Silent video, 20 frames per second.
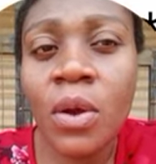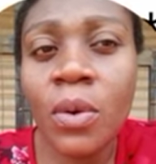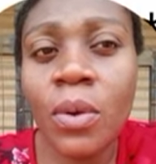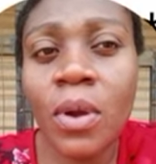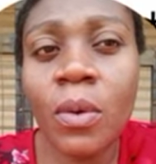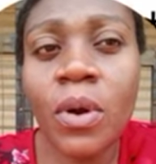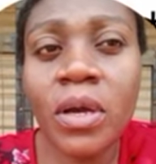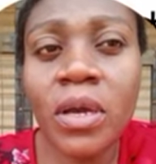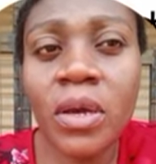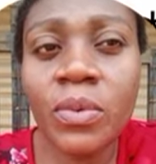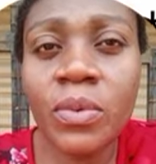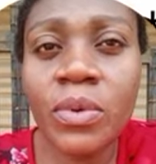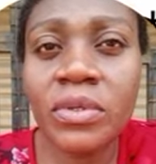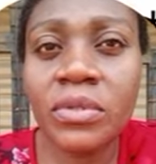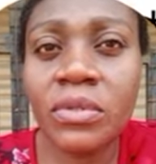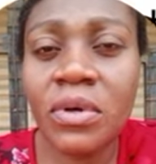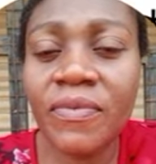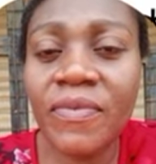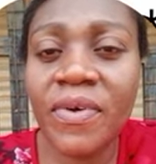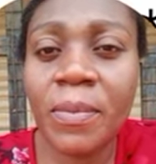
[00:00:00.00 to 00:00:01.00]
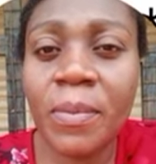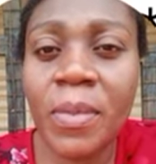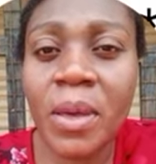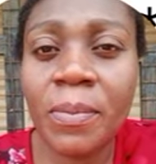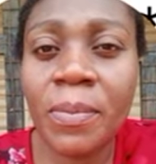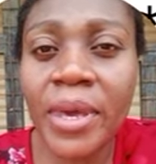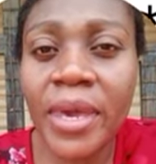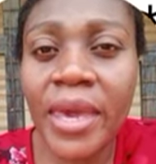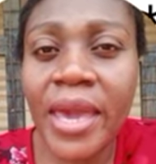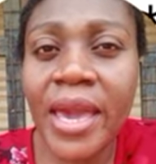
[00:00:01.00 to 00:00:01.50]
We are working with 12
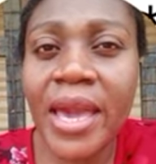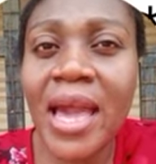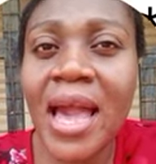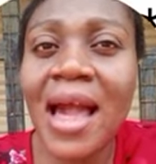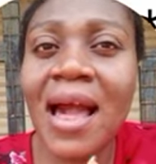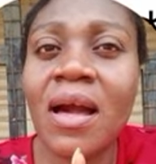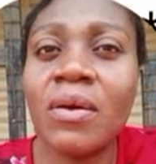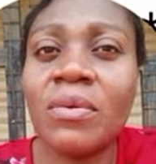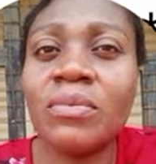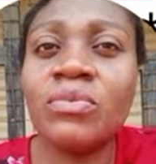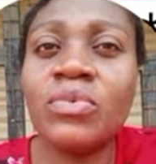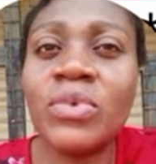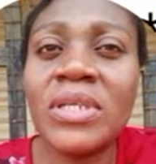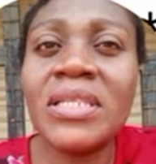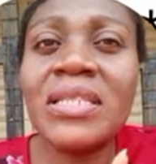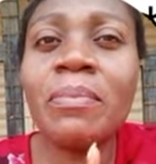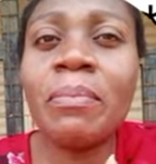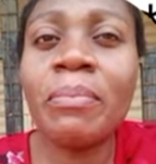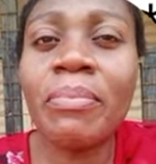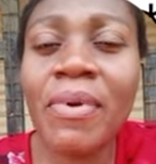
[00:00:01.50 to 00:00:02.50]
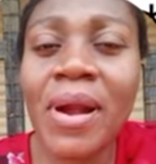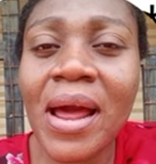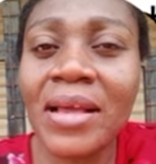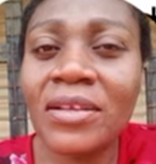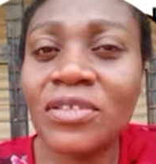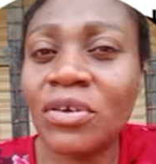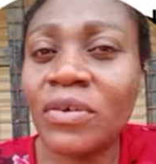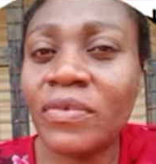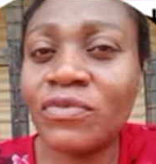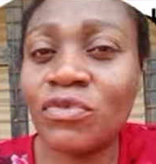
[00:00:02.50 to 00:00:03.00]
mm here with the
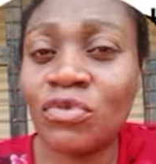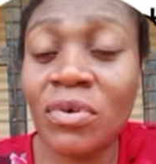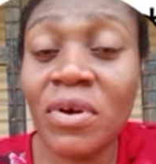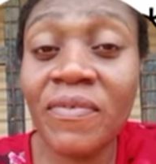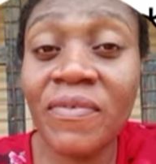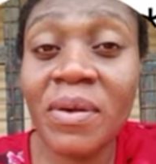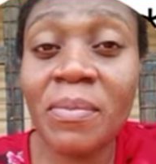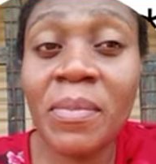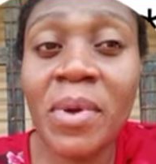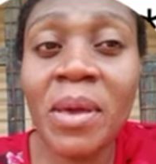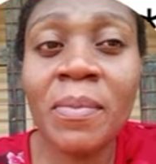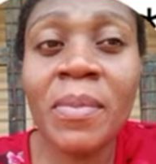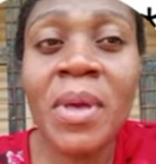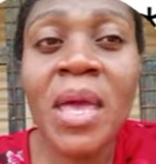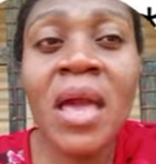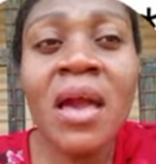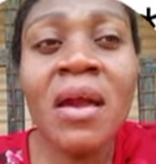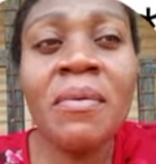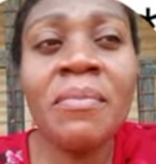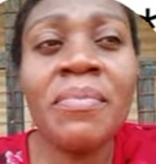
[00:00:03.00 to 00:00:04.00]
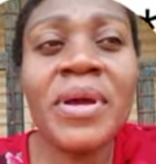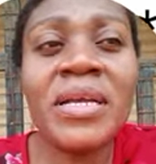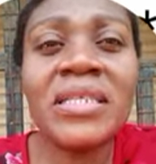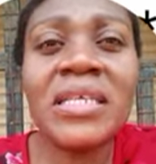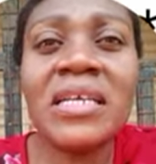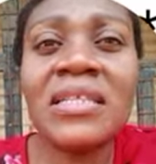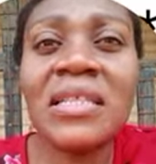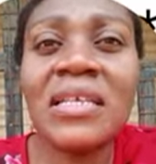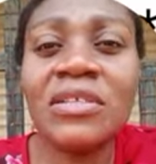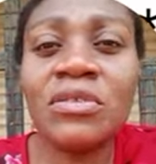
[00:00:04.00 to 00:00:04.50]
price of 12 mm.
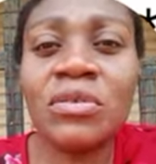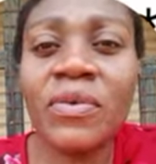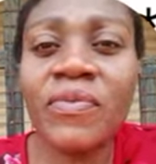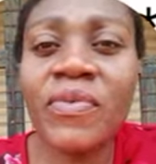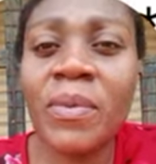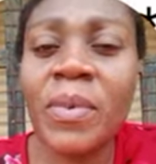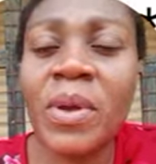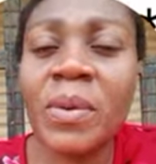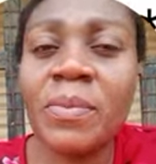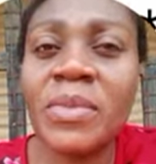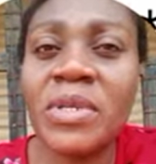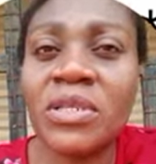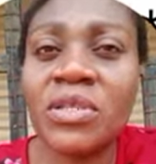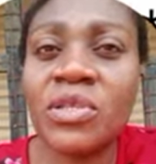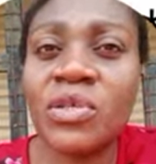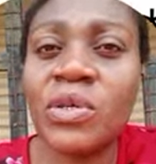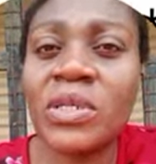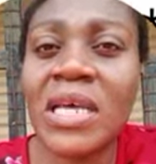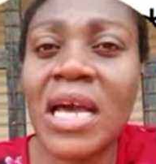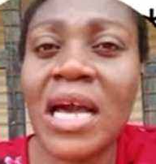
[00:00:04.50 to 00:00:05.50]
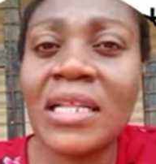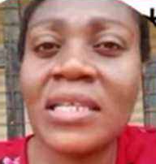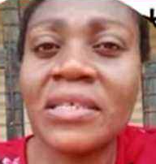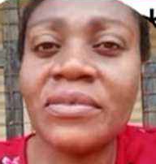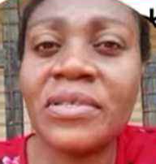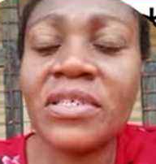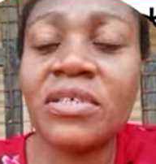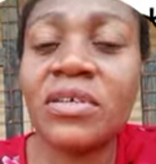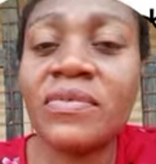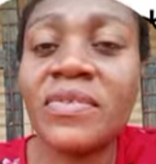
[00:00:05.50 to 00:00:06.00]
Presently, 12 mm is sold at the
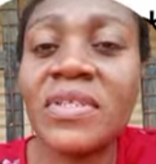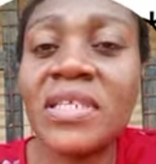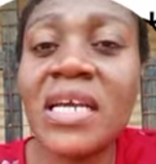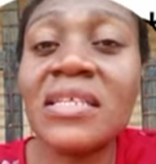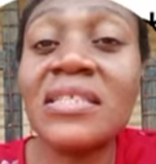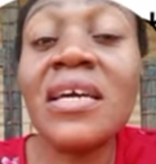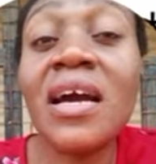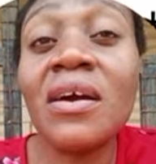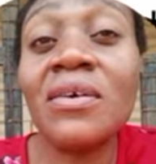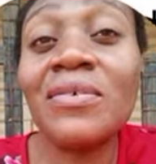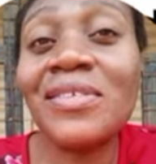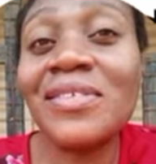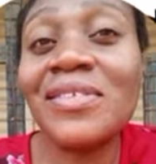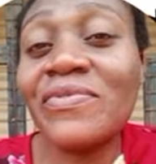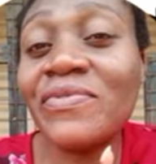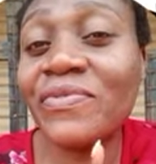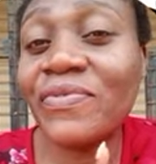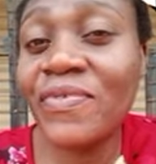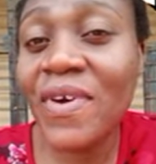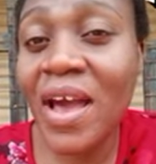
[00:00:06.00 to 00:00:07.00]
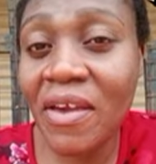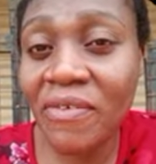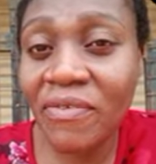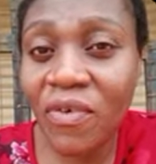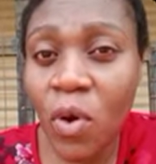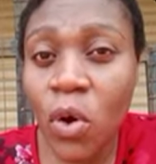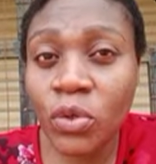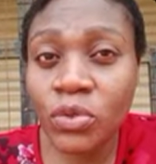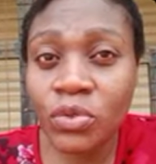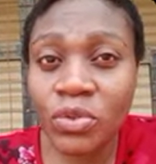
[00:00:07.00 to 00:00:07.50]
rate of
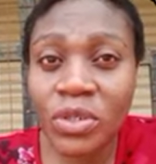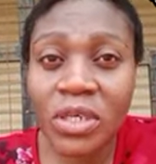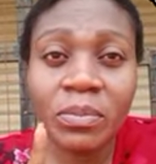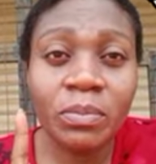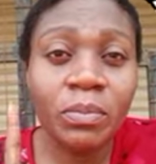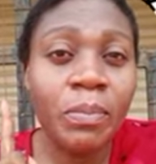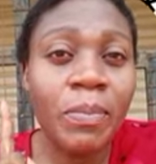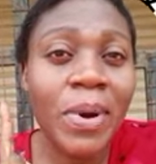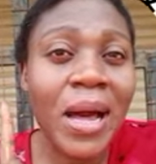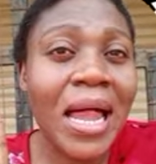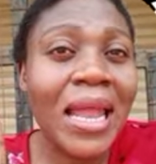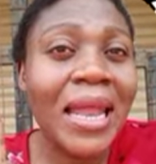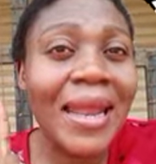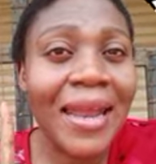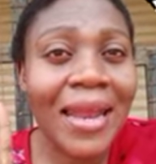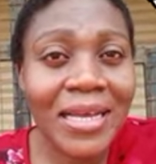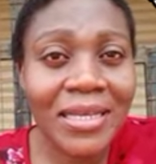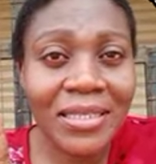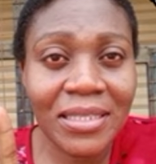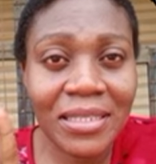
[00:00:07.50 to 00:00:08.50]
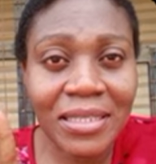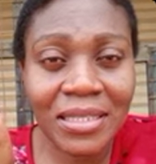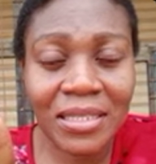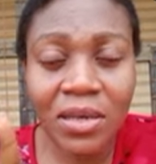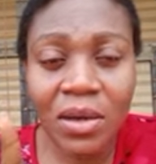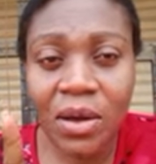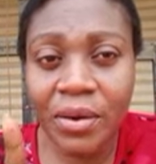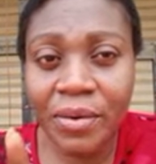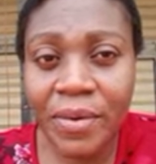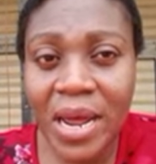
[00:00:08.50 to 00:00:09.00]
10,500 per length.
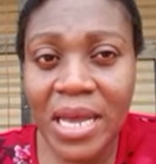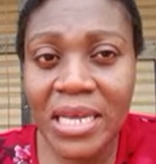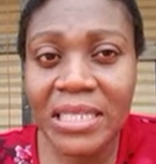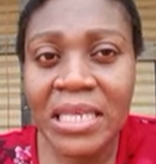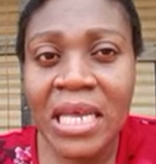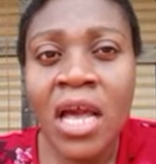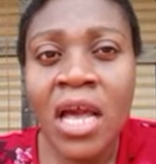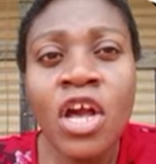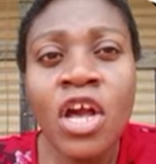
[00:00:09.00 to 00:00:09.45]
All right.